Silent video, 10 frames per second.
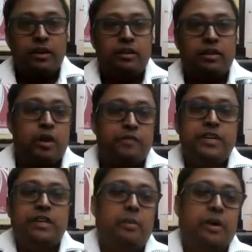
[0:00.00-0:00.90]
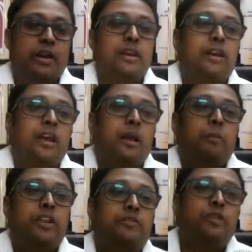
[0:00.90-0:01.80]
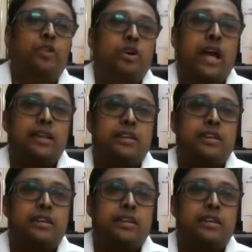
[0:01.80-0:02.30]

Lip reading: The profit and the money. But if you look at